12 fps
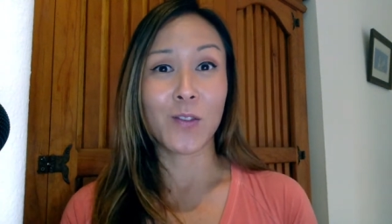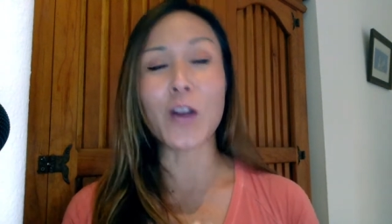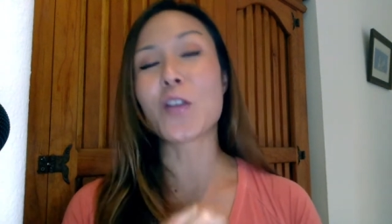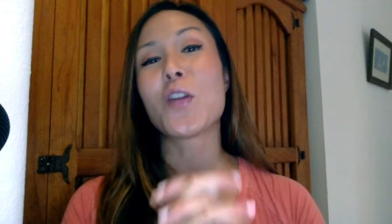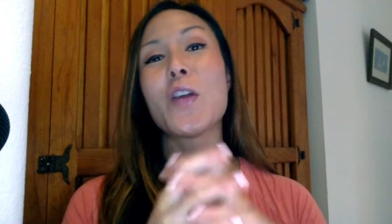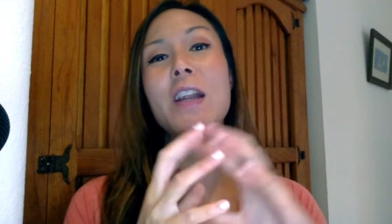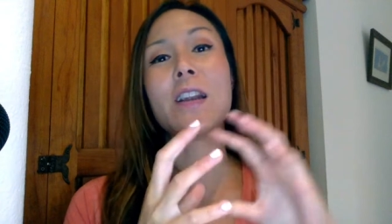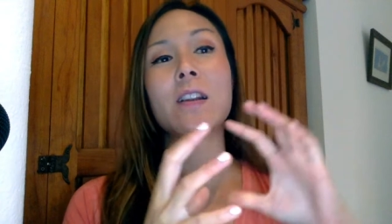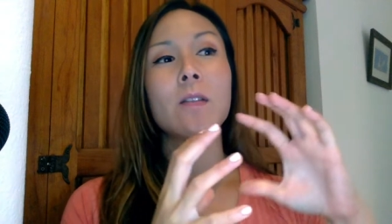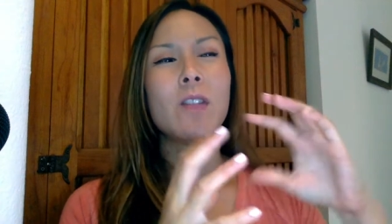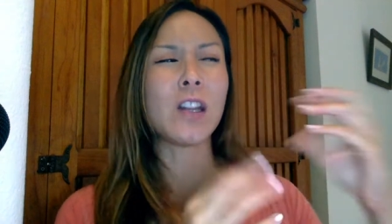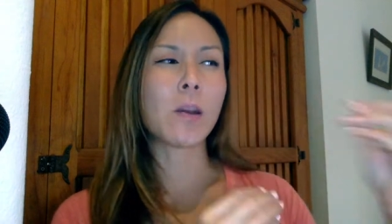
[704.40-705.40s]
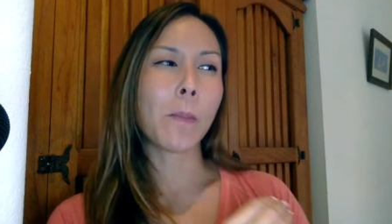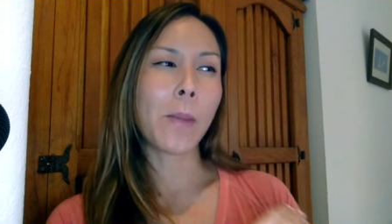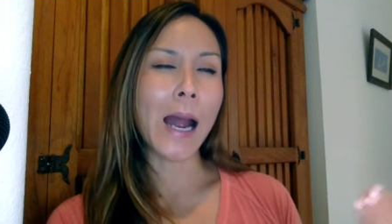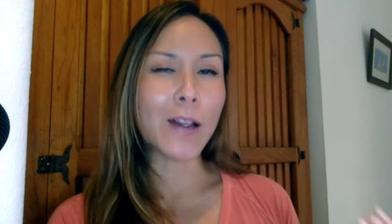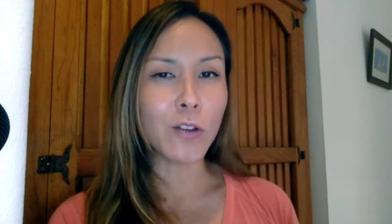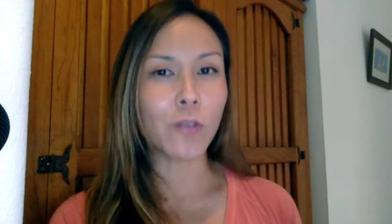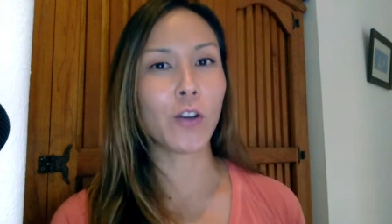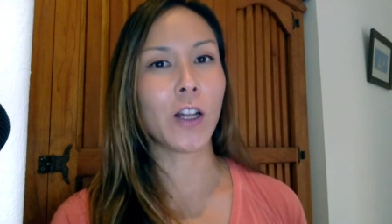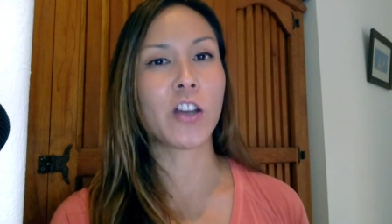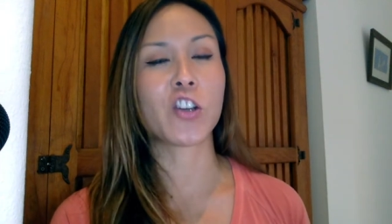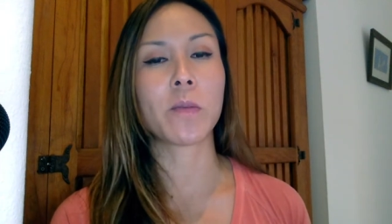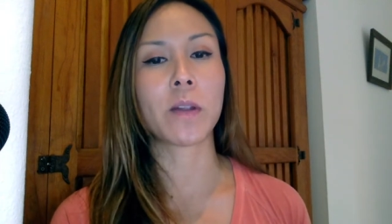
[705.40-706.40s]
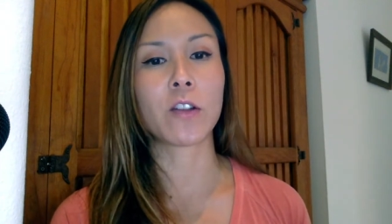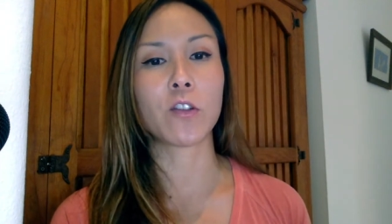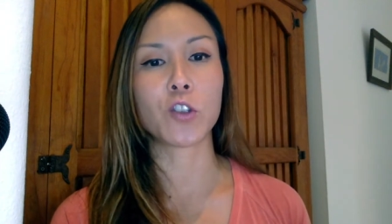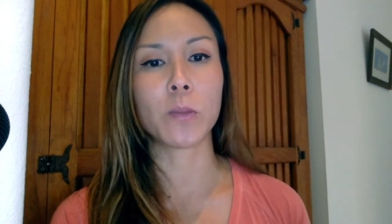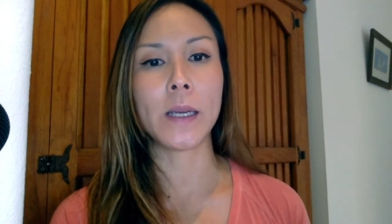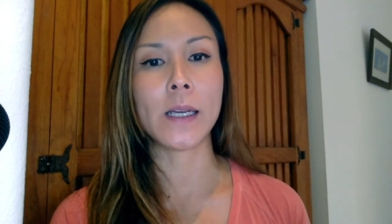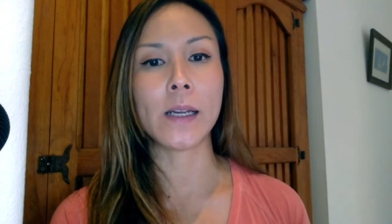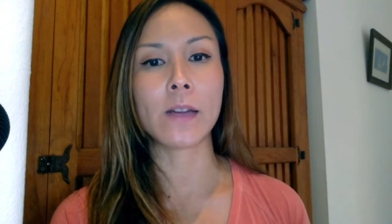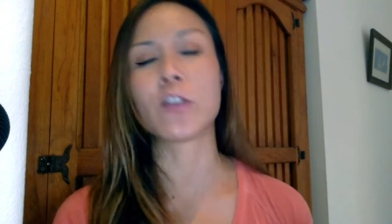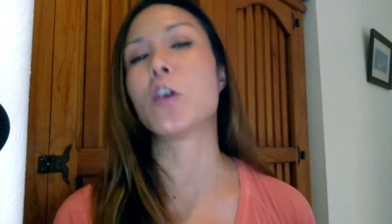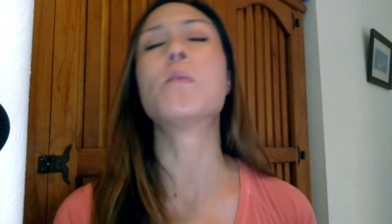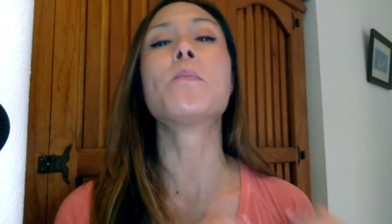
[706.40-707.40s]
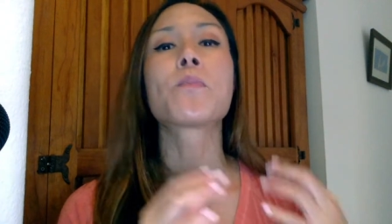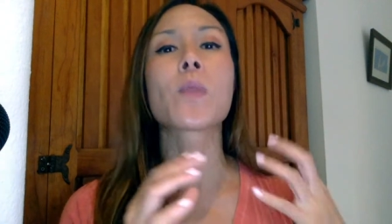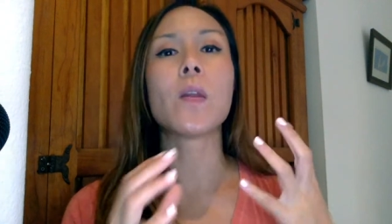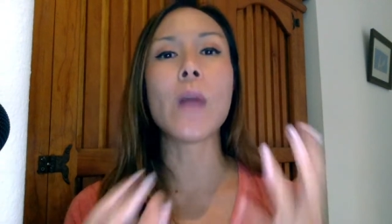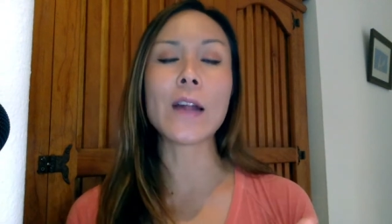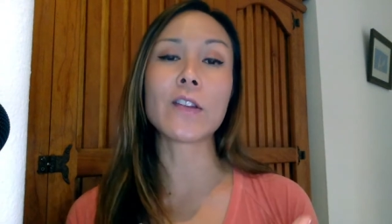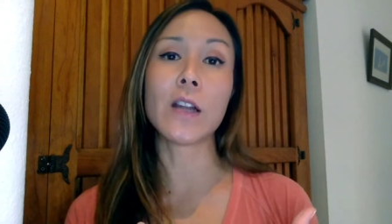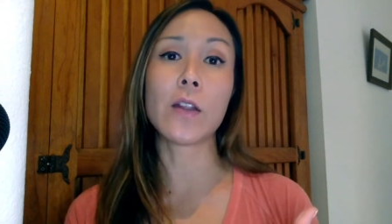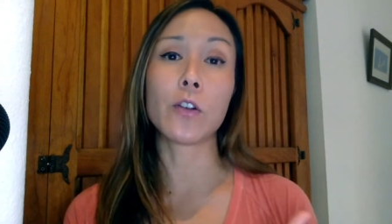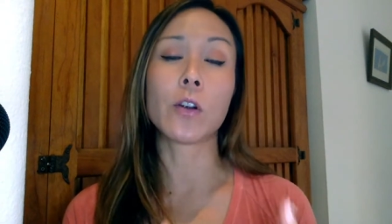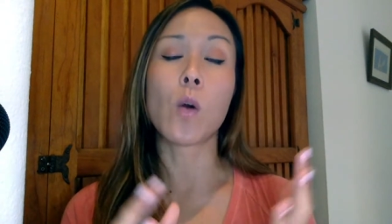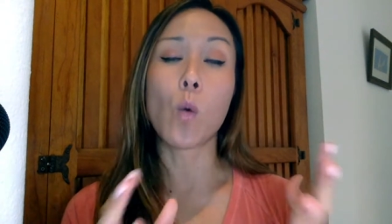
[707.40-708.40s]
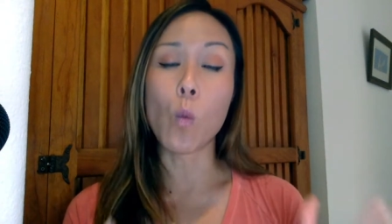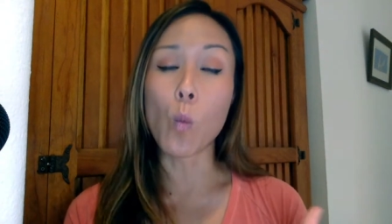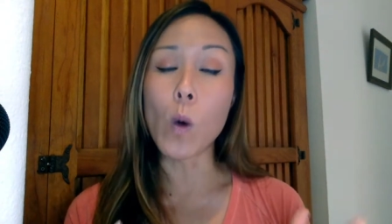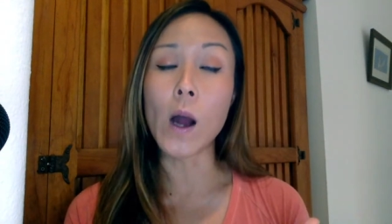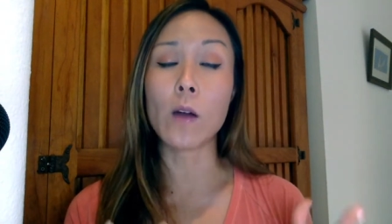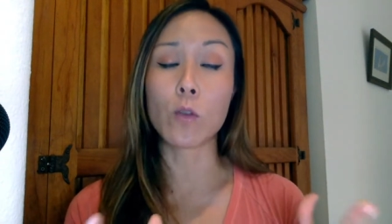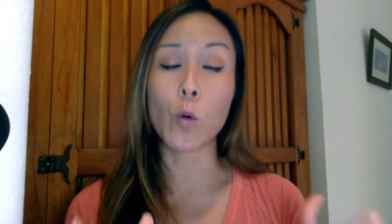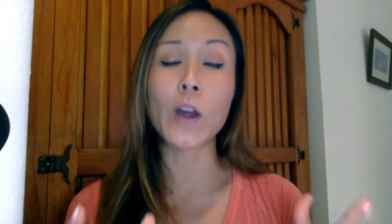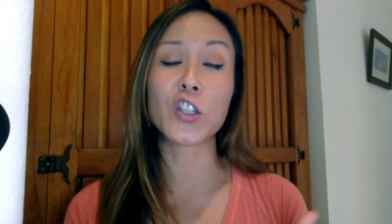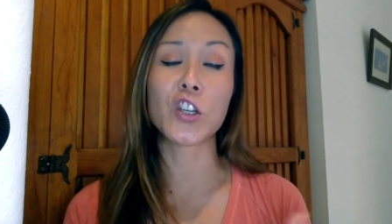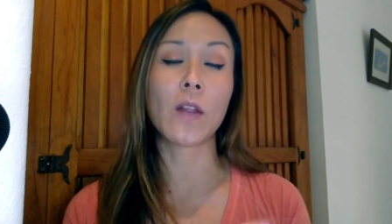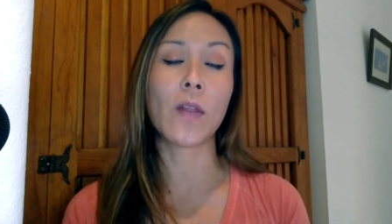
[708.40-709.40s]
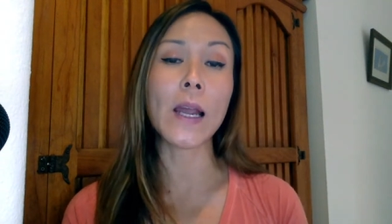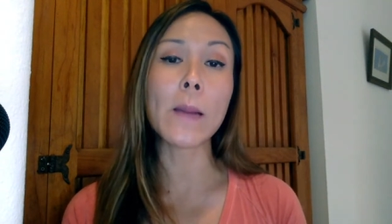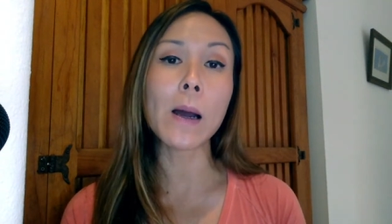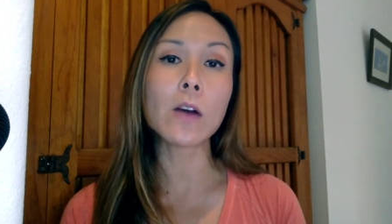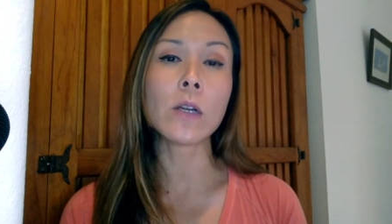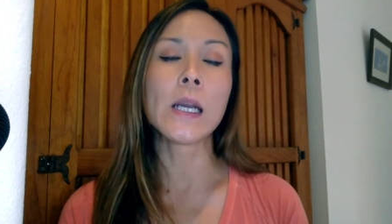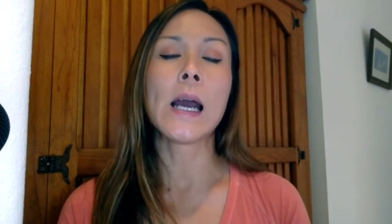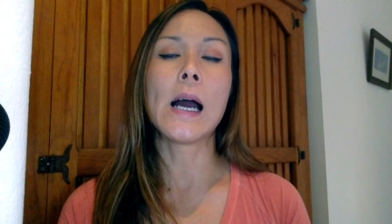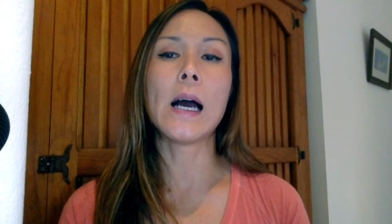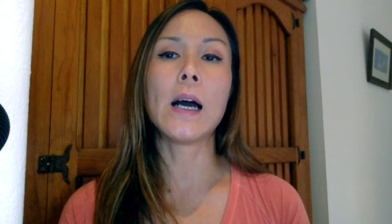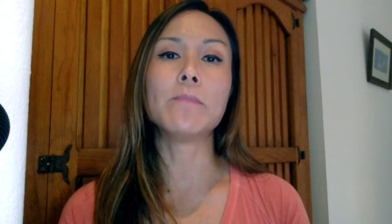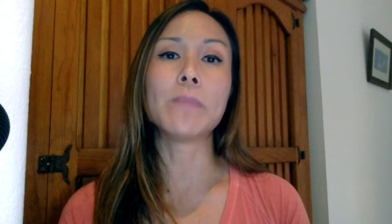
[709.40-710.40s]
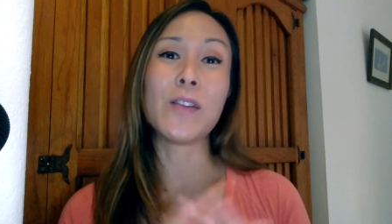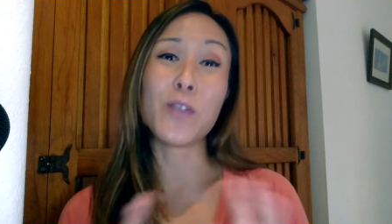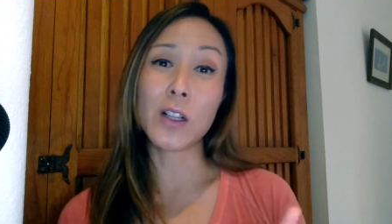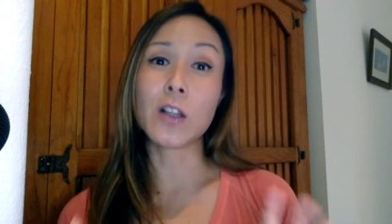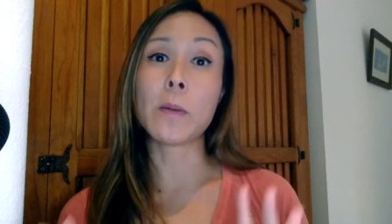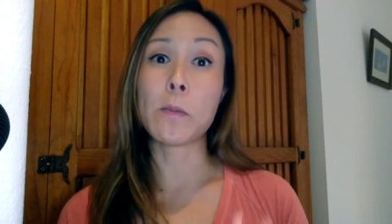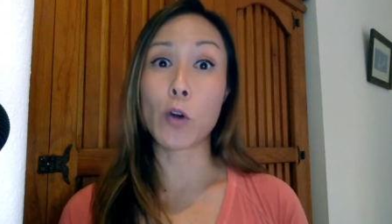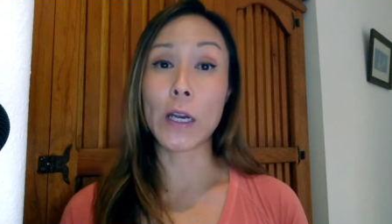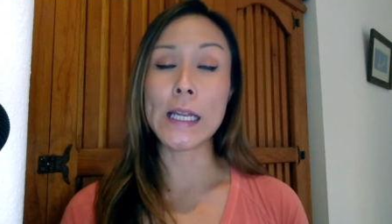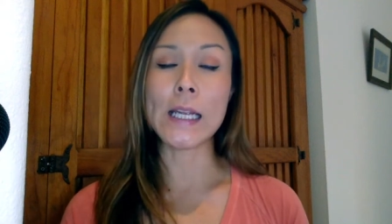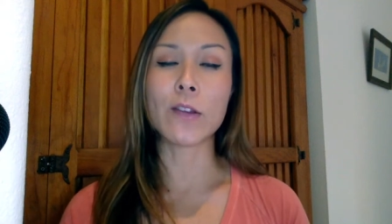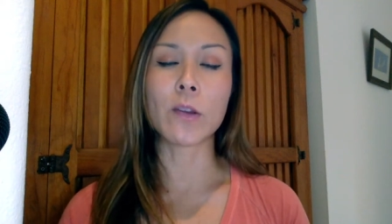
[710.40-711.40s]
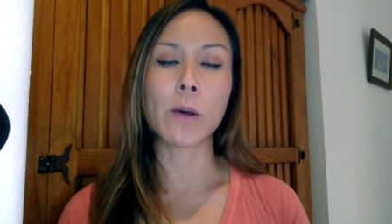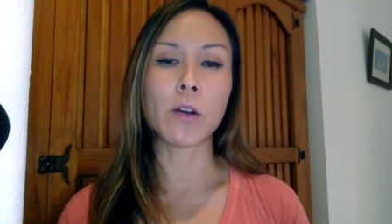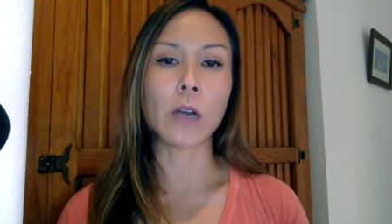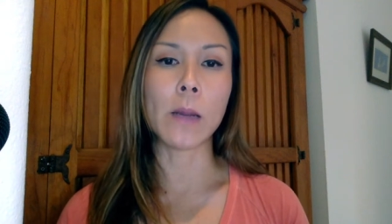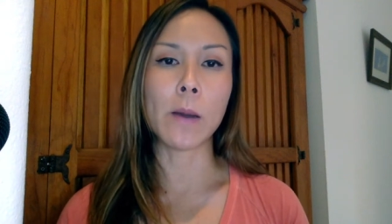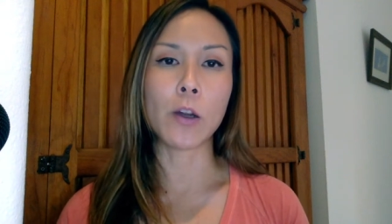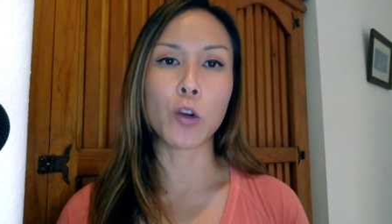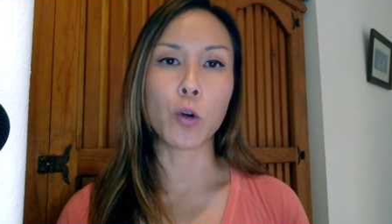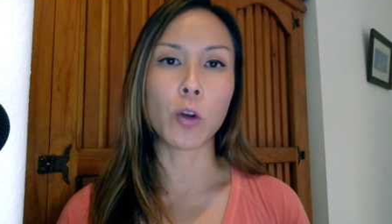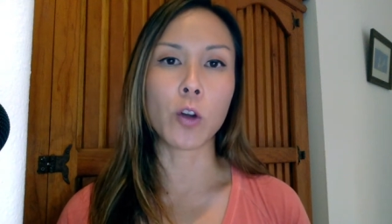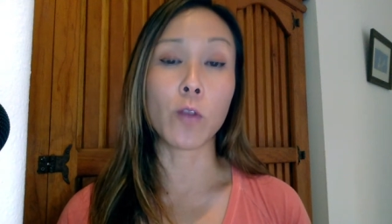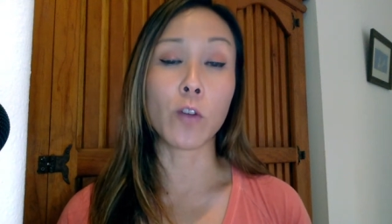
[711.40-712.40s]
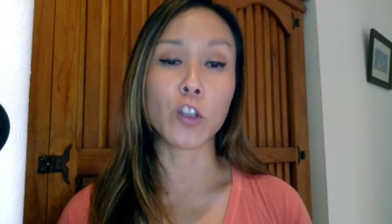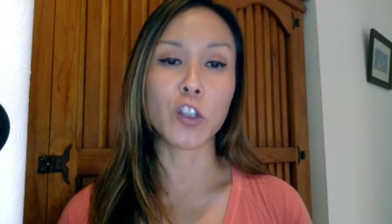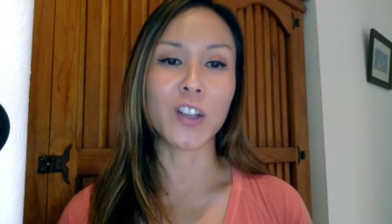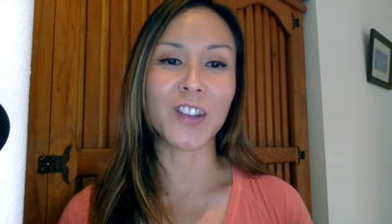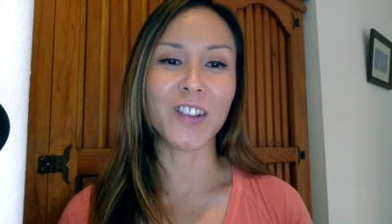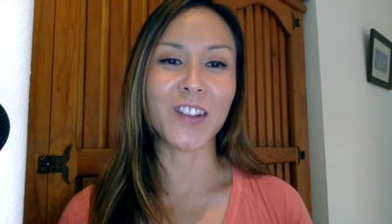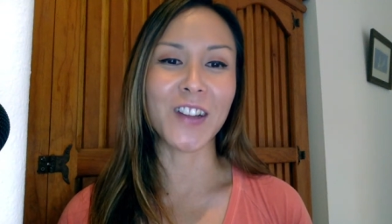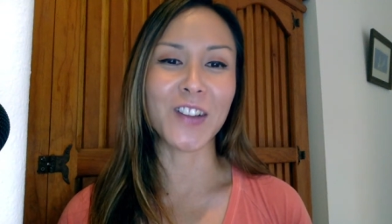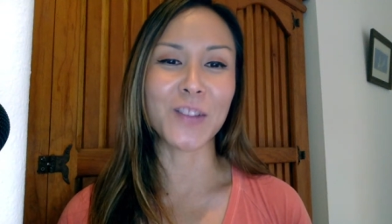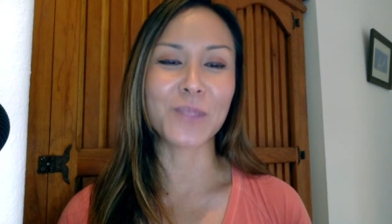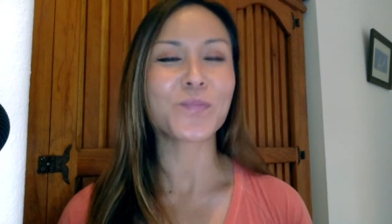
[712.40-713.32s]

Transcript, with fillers: rather than these passive relationships like social media. So that's another question to think about and feel a little bit more at ease about your version of success.